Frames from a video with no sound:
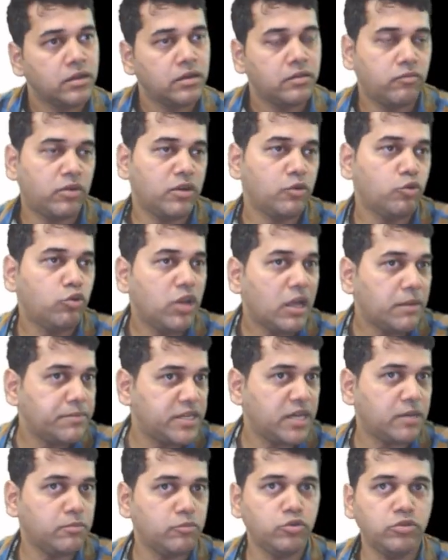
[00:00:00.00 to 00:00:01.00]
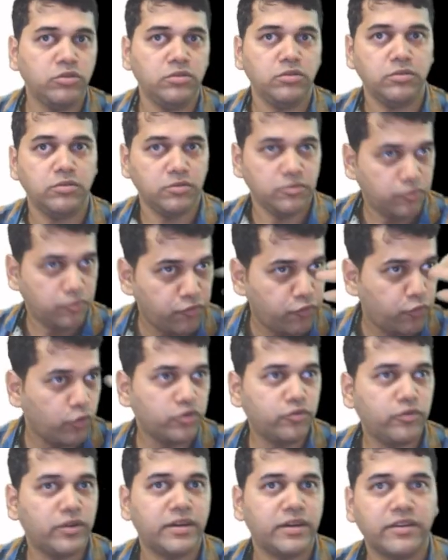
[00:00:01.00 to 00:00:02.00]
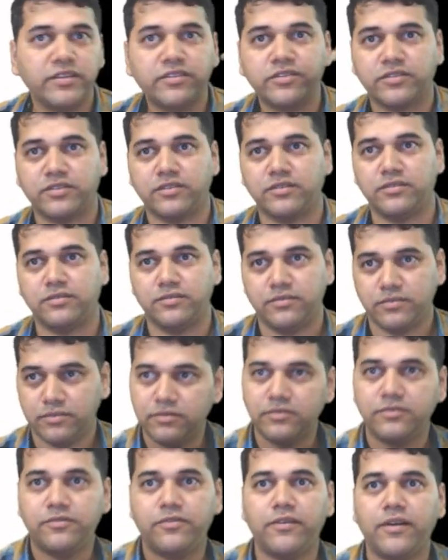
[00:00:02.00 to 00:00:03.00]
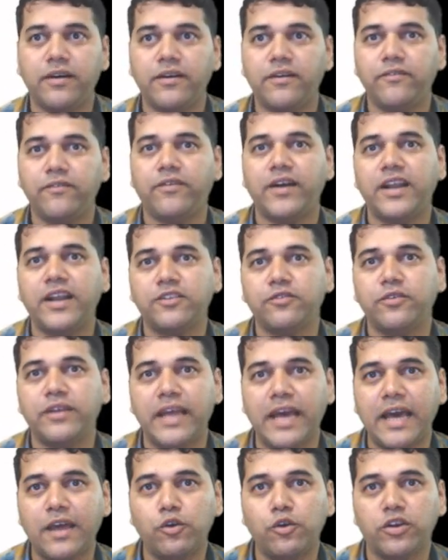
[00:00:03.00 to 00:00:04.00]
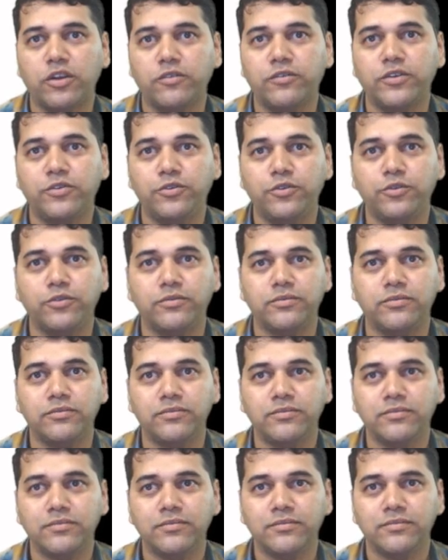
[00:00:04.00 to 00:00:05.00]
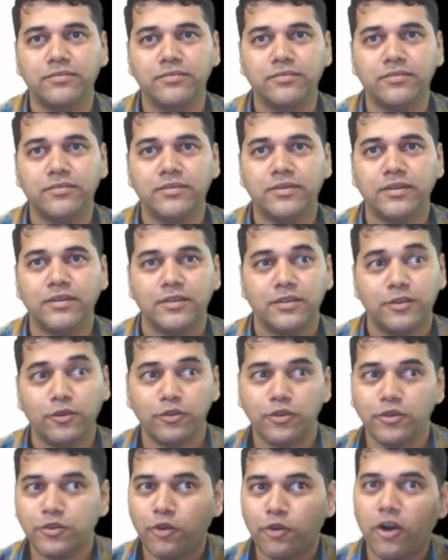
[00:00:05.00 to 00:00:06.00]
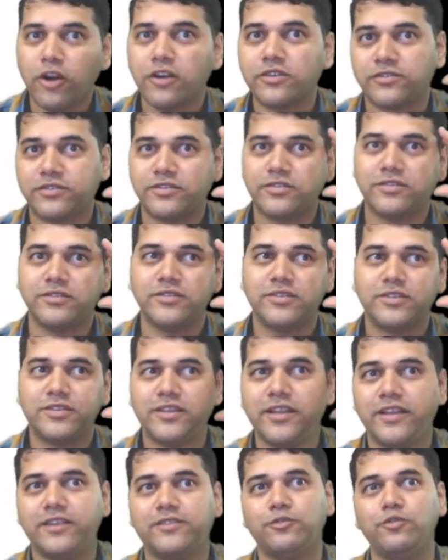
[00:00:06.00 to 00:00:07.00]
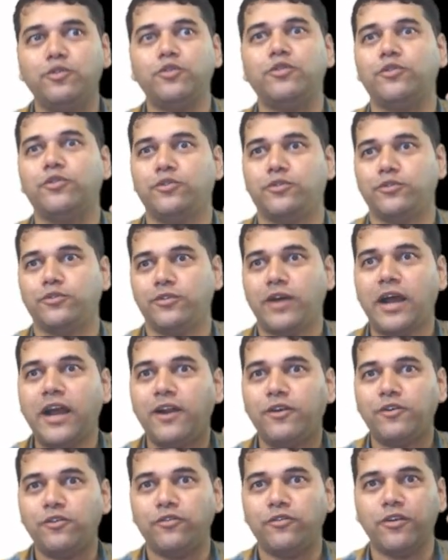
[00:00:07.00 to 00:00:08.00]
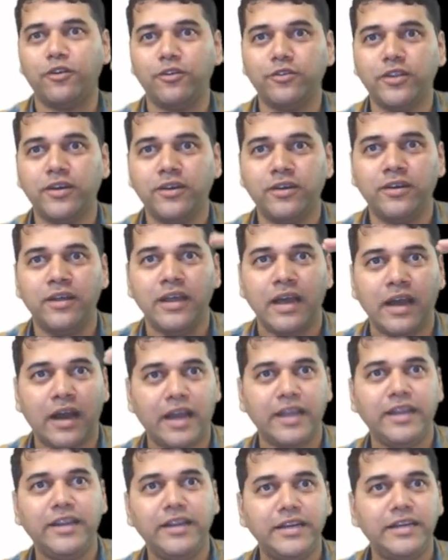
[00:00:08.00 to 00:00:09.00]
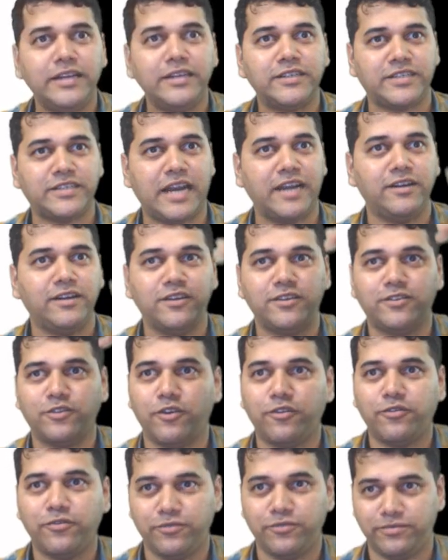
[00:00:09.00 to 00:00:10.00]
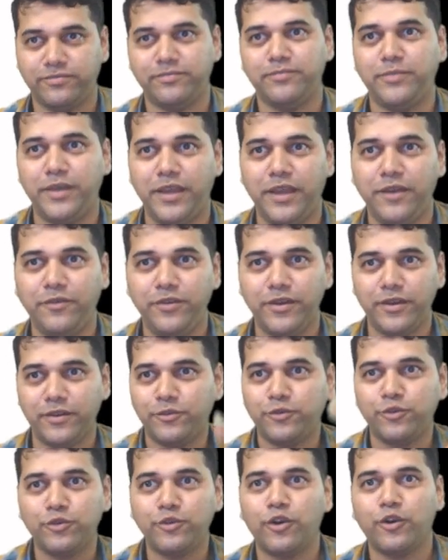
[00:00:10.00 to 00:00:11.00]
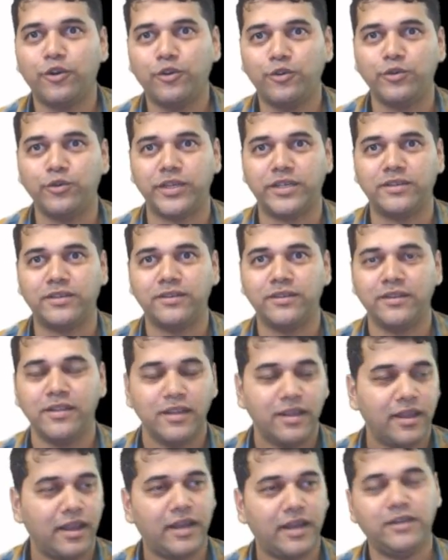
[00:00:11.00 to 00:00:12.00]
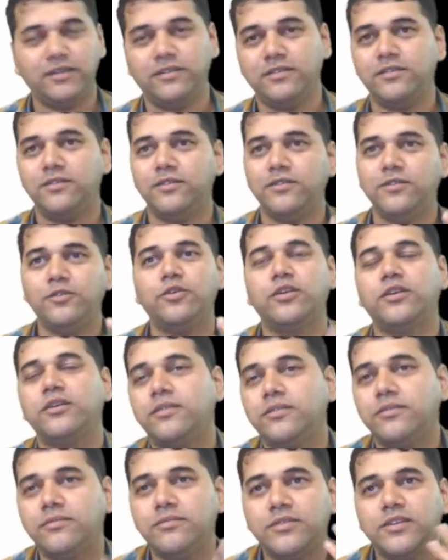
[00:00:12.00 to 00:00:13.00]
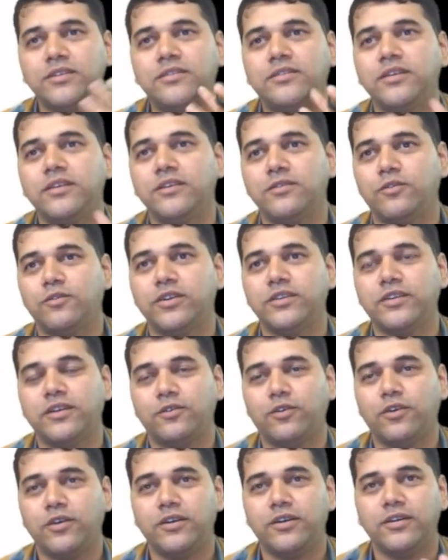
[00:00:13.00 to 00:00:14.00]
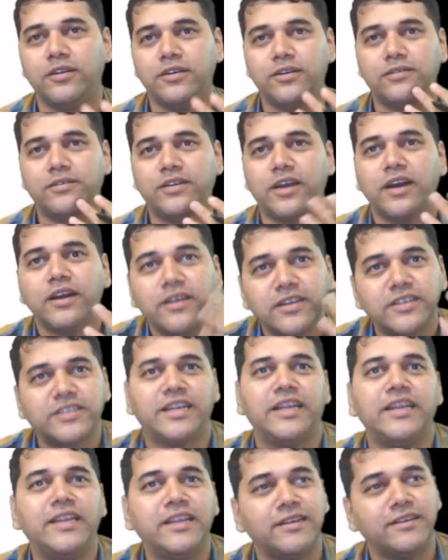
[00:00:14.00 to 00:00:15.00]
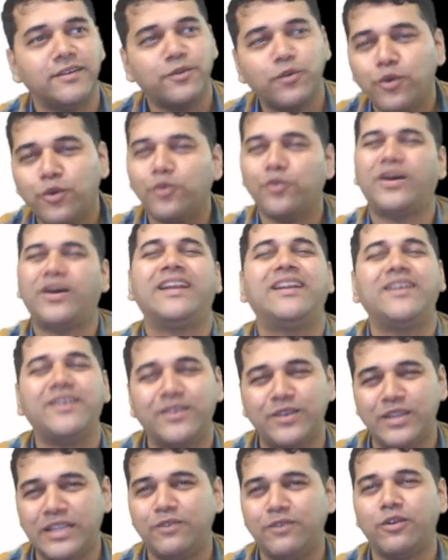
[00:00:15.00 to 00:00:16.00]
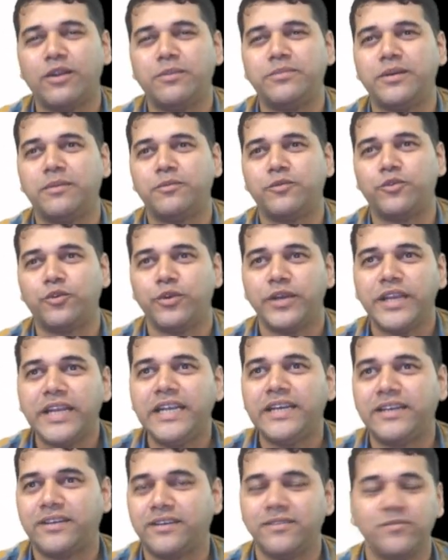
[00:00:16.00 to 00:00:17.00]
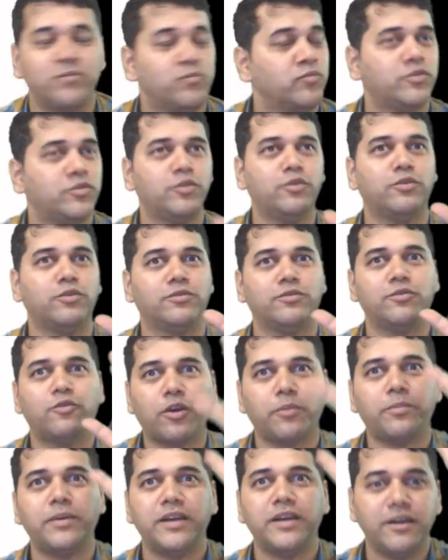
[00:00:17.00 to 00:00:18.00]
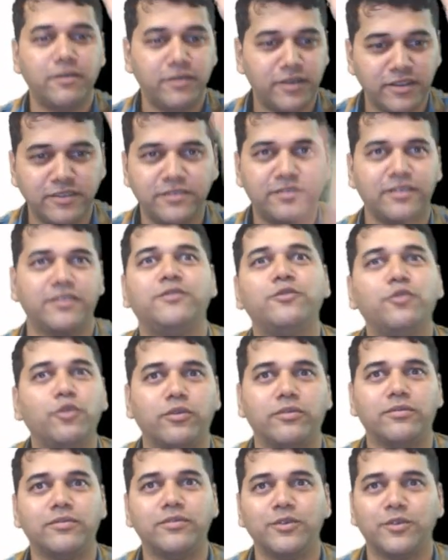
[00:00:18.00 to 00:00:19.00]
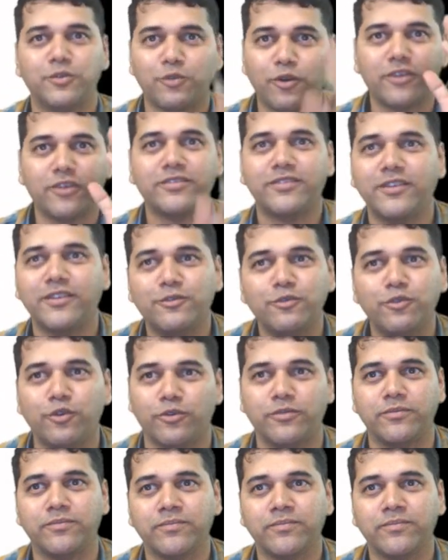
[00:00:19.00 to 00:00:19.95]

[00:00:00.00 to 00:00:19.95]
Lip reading: One gulab jamun pose one risk, fires one arrow towards you. Now the thoughts says, no, no, no. I have to follow the high standards of behavior, should not do it. And your this thing, what is that called? Tongue is telling, no, one gulab jamun, no, eat. No, corporate governance says no. Your thoughts says no.